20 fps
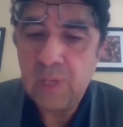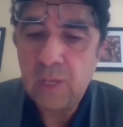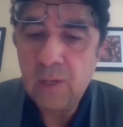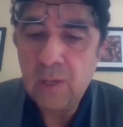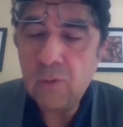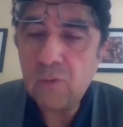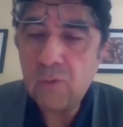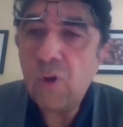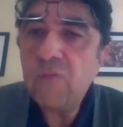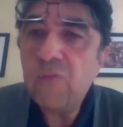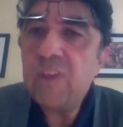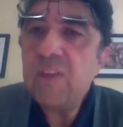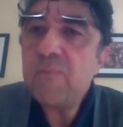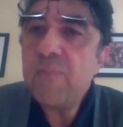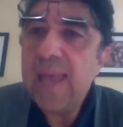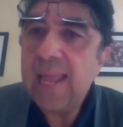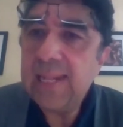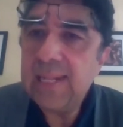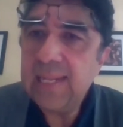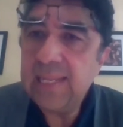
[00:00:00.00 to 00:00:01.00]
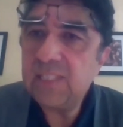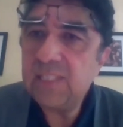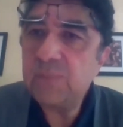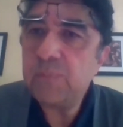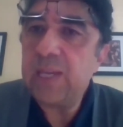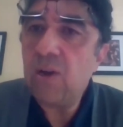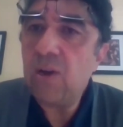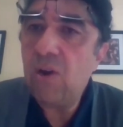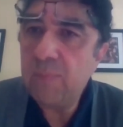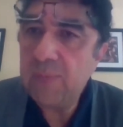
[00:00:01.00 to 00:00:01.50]
roving bandits
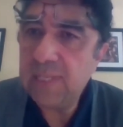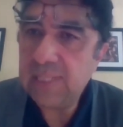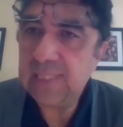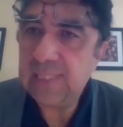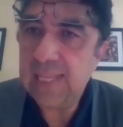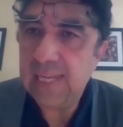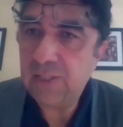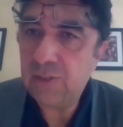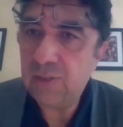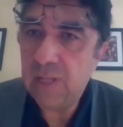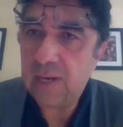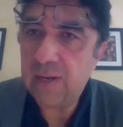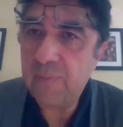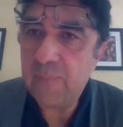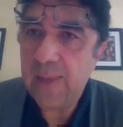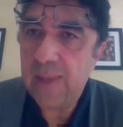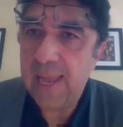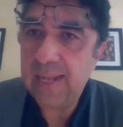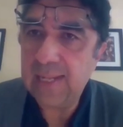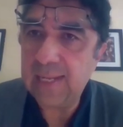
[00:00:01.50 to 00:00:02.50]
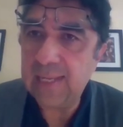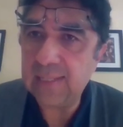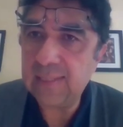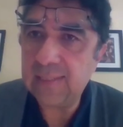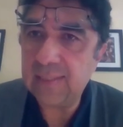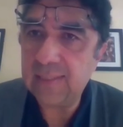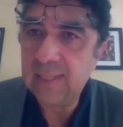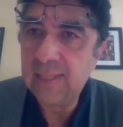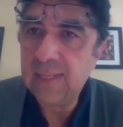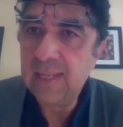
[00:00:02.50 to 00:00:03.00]
becoming stationary
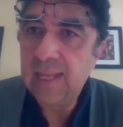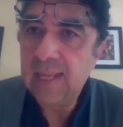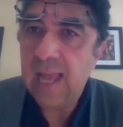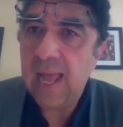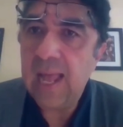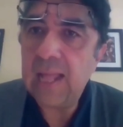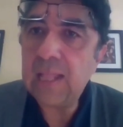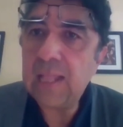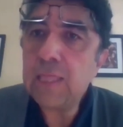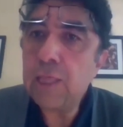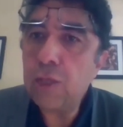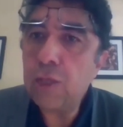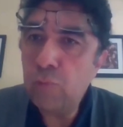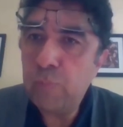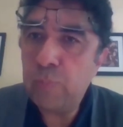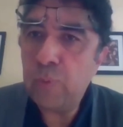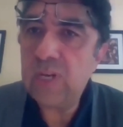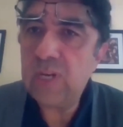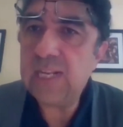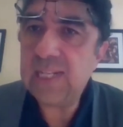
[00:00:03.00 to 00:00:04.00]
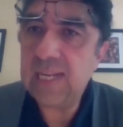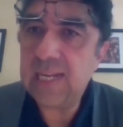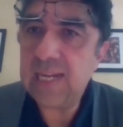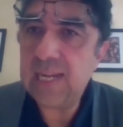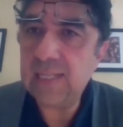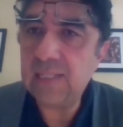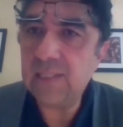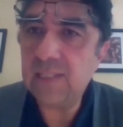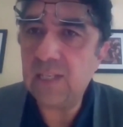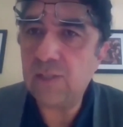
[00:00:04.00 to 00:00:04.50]
bandits through political
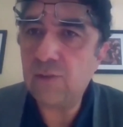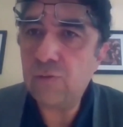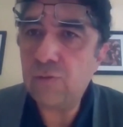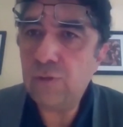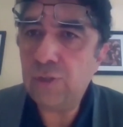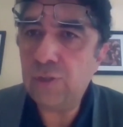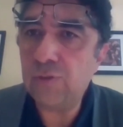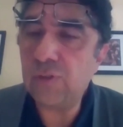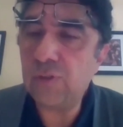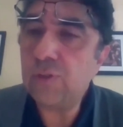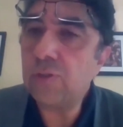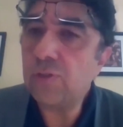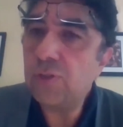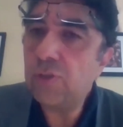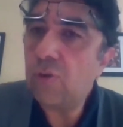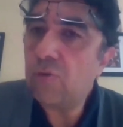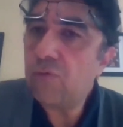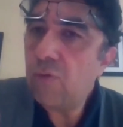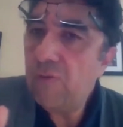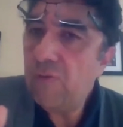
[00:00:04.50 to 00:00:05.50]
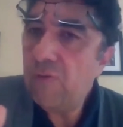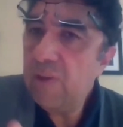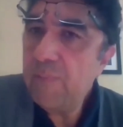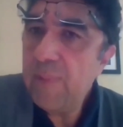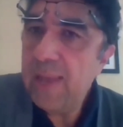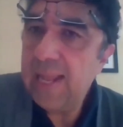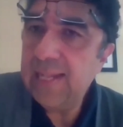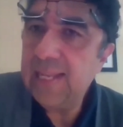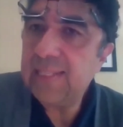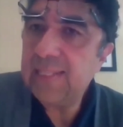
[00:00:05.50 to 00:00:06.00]
institutions. So roving
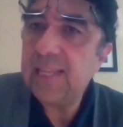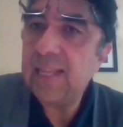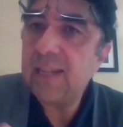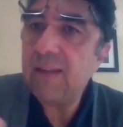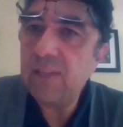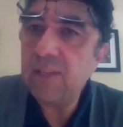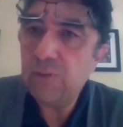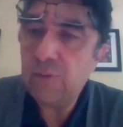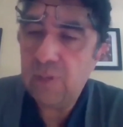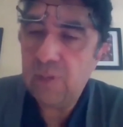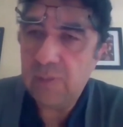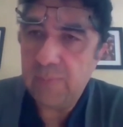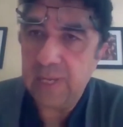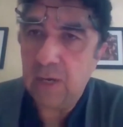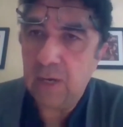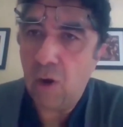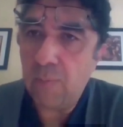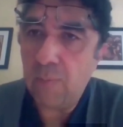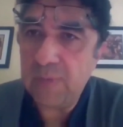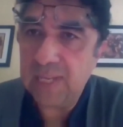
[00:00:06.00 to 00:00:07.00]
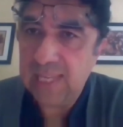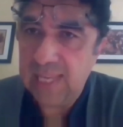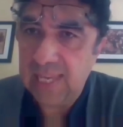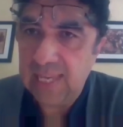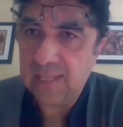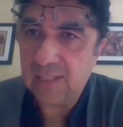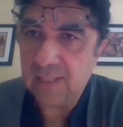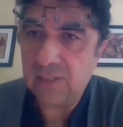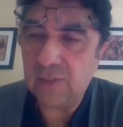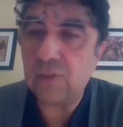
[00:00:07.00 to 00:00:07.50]
bandits that eventually become
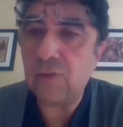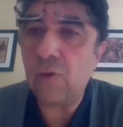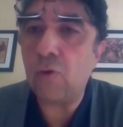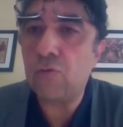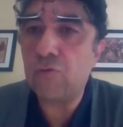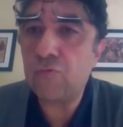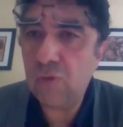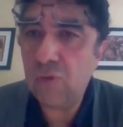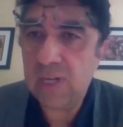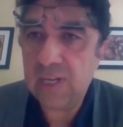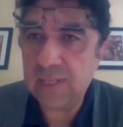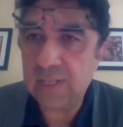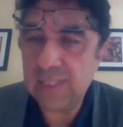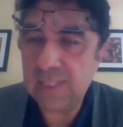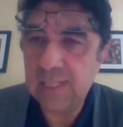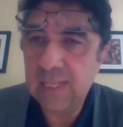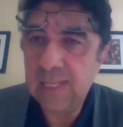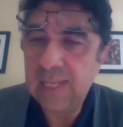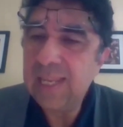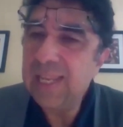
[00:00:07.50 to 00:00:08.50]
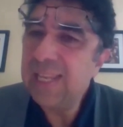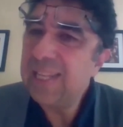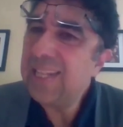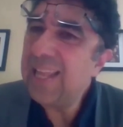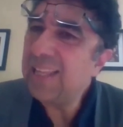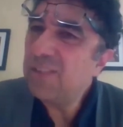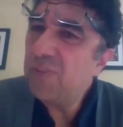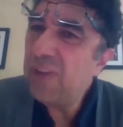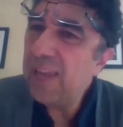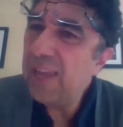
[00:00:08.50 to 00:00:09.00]
kings or rulers,
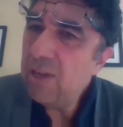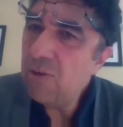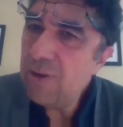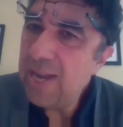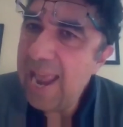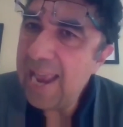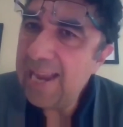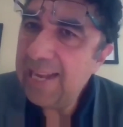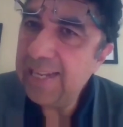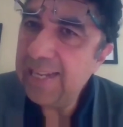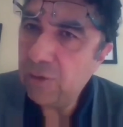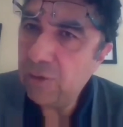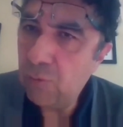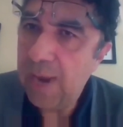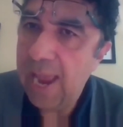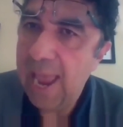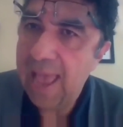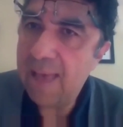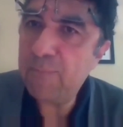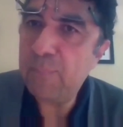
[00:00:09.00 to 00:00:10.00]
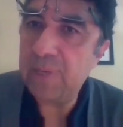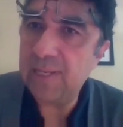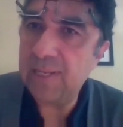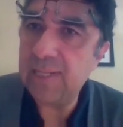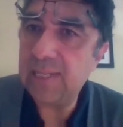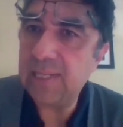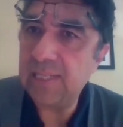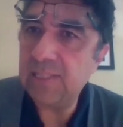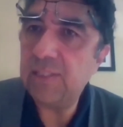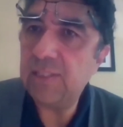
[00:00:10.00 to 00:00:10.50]
that's very unlikely to happen
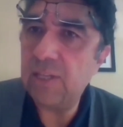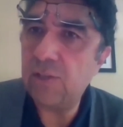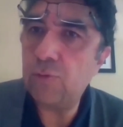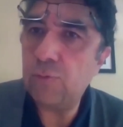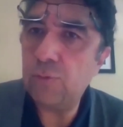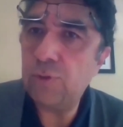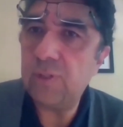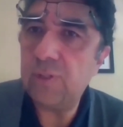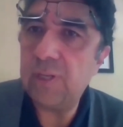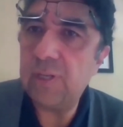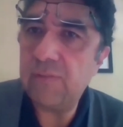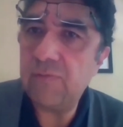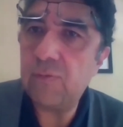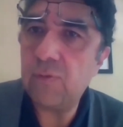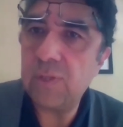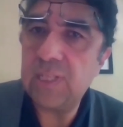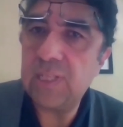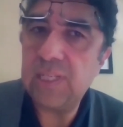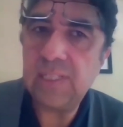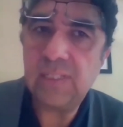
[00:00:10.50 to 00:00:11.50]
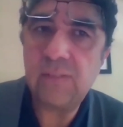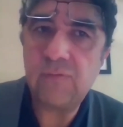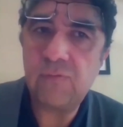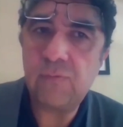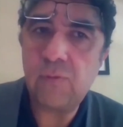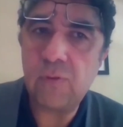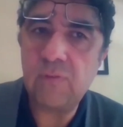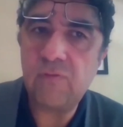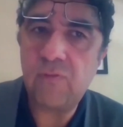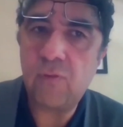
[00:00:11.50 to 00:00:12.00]
institutionally
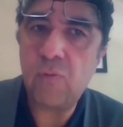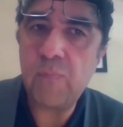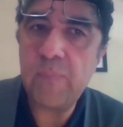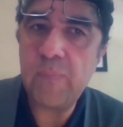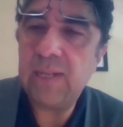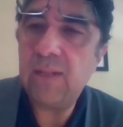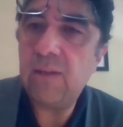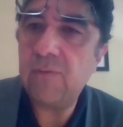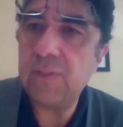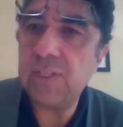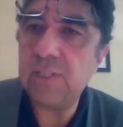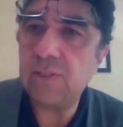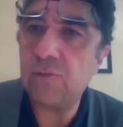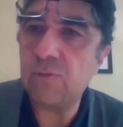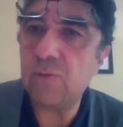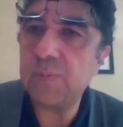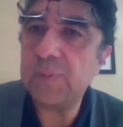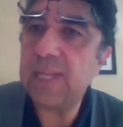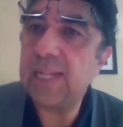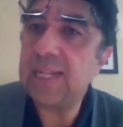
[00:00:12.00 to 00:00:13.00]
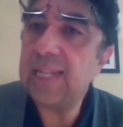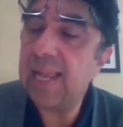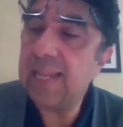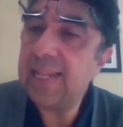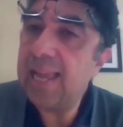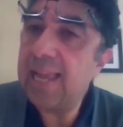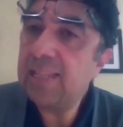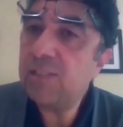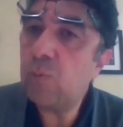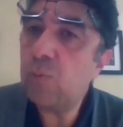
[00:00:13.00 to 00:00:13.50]
for many of these groups. And
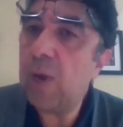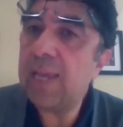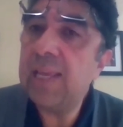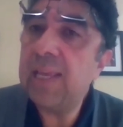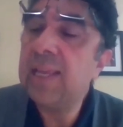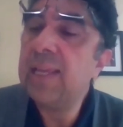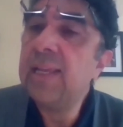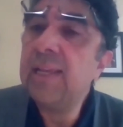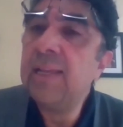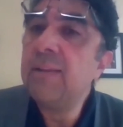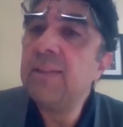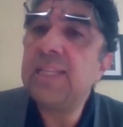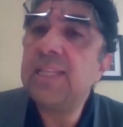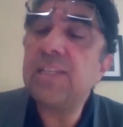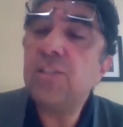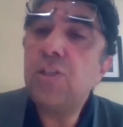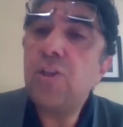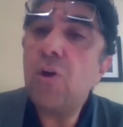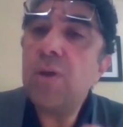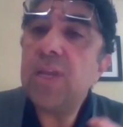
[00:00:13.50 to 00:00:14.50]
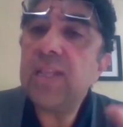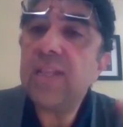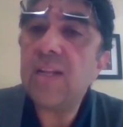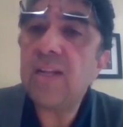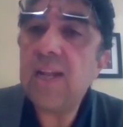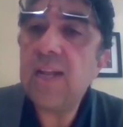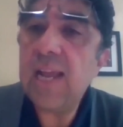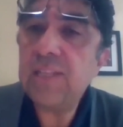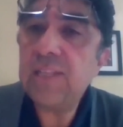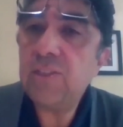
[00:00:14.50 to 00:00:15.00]
that's why there's no
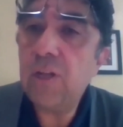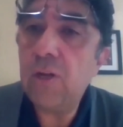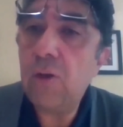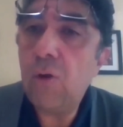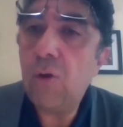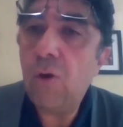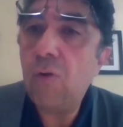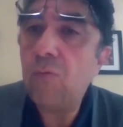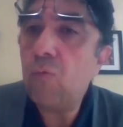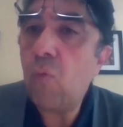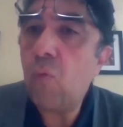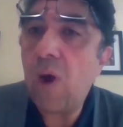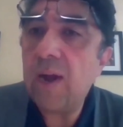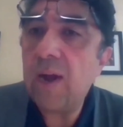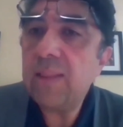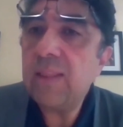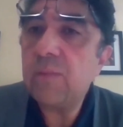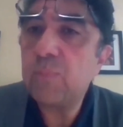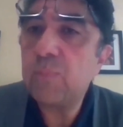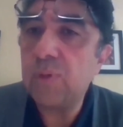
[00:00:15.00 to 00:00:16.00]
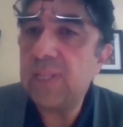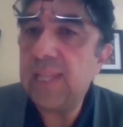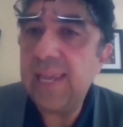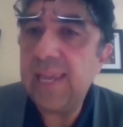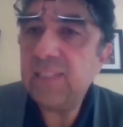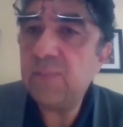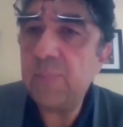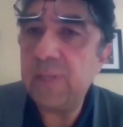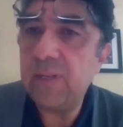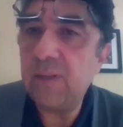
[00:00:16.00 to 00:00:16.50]
international law of war that
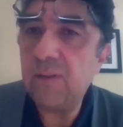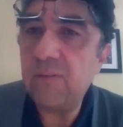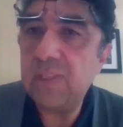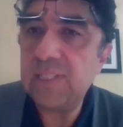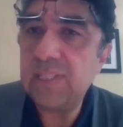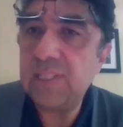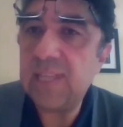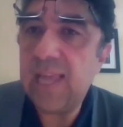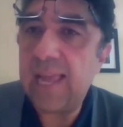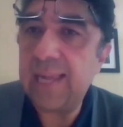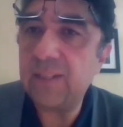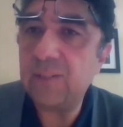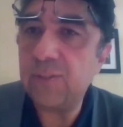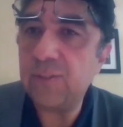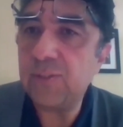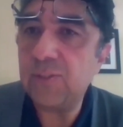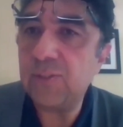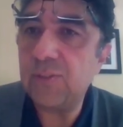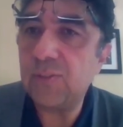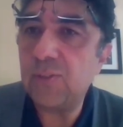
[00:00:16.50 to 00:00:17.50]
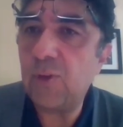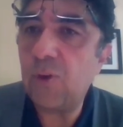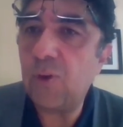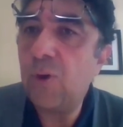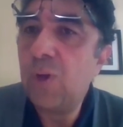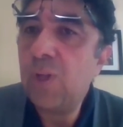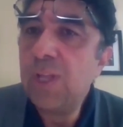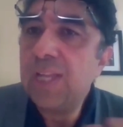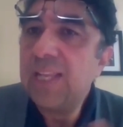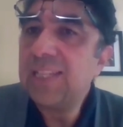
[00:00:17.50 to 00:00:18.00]
protects many of these actors. So
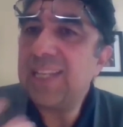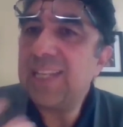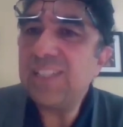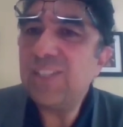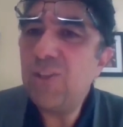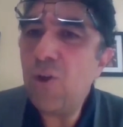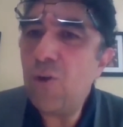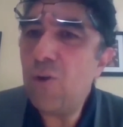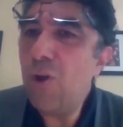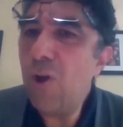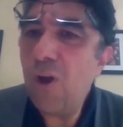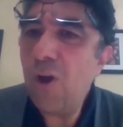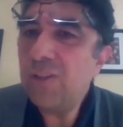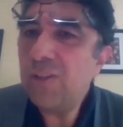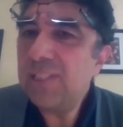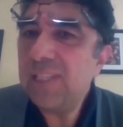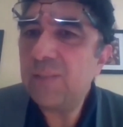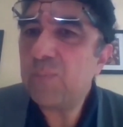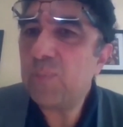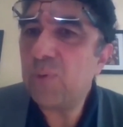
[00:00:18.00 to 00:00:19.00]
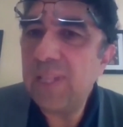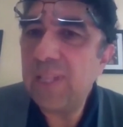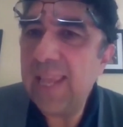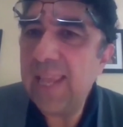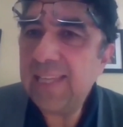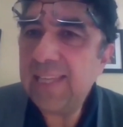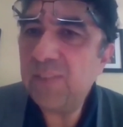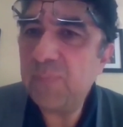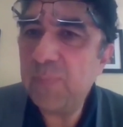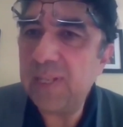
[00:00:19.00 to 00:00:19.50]
there's no laws that
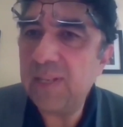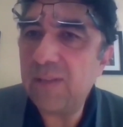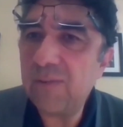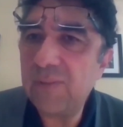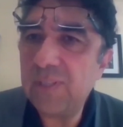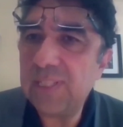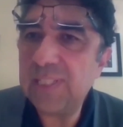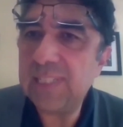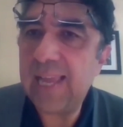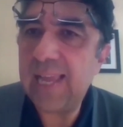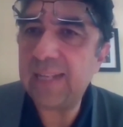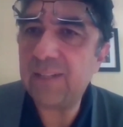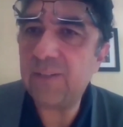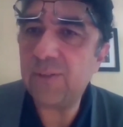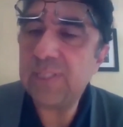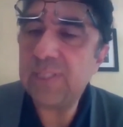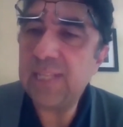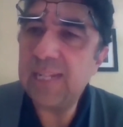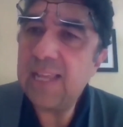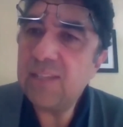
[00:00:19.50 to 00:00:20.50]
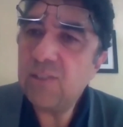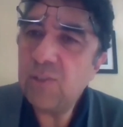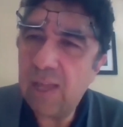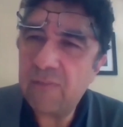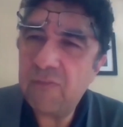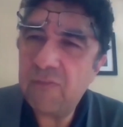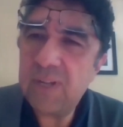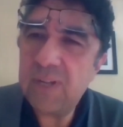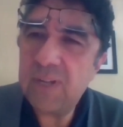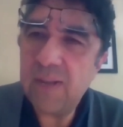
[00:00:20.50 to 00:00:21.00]
protects many of these actors. And that's a
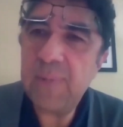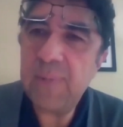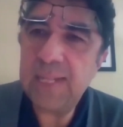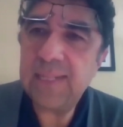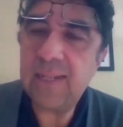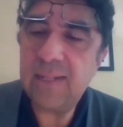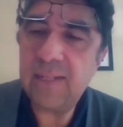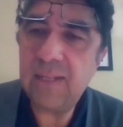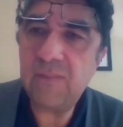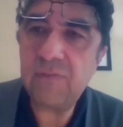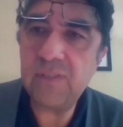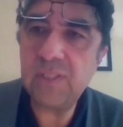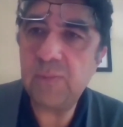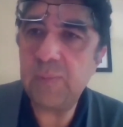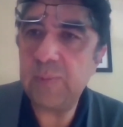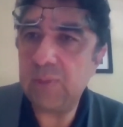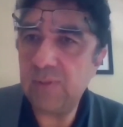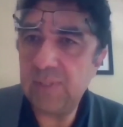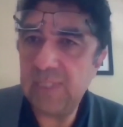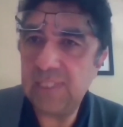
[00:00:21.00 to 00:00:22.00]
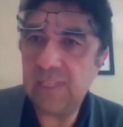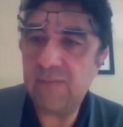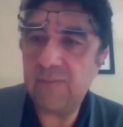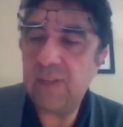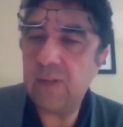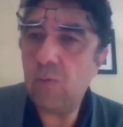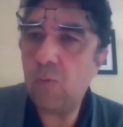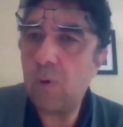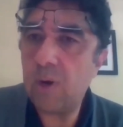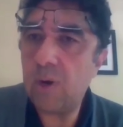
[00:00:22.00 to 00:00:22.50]
fundamental difference between civil
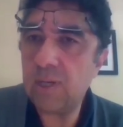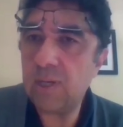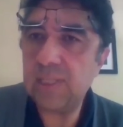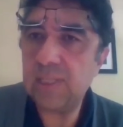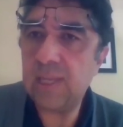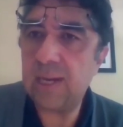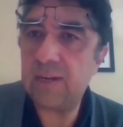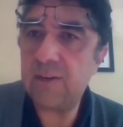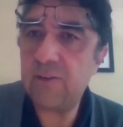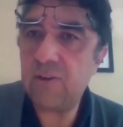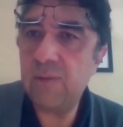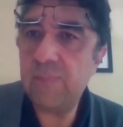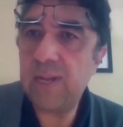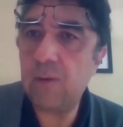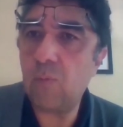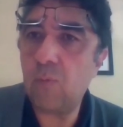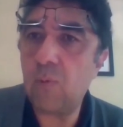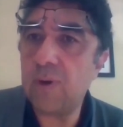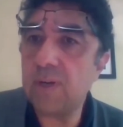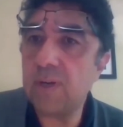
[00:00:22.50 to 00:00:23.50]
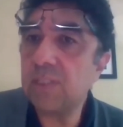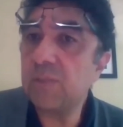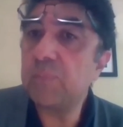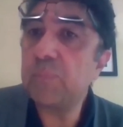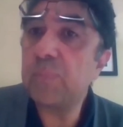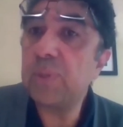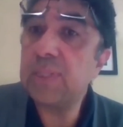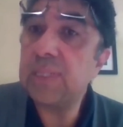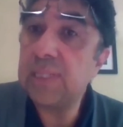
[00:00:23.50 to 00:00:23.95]
wars and criminal wars. But